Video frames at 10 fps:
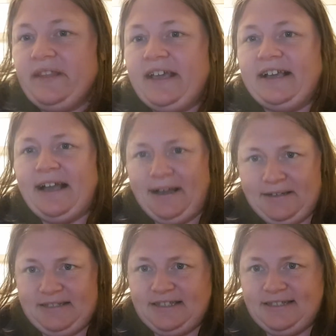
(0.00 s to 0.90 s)
In
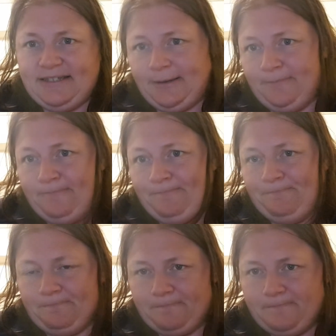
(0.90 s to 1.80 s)
case
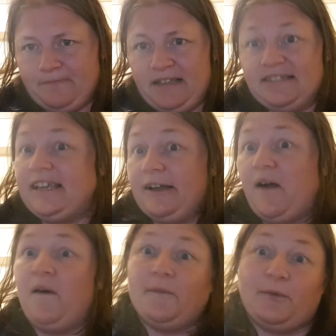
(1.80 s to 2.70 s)
some
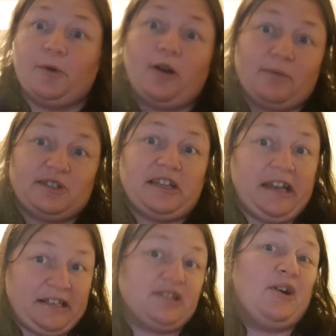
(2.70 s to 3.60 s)
sicko thought I was an
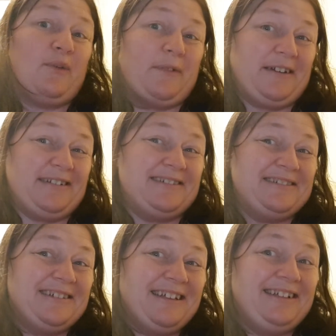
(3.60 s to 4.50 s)
ex-girlfriend
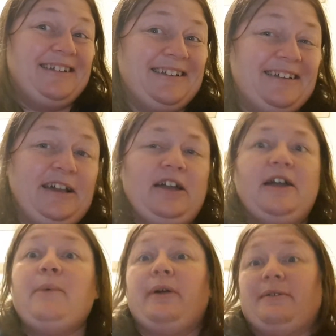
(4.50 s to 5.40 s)

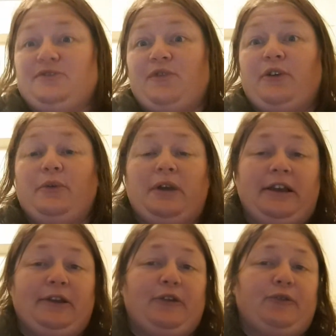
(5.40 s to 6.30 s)
when I was very,
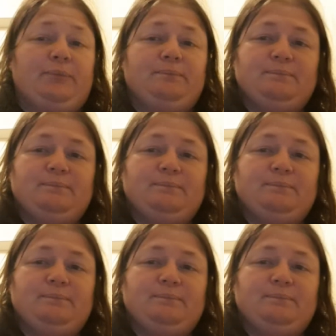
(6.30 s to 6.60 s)
really little.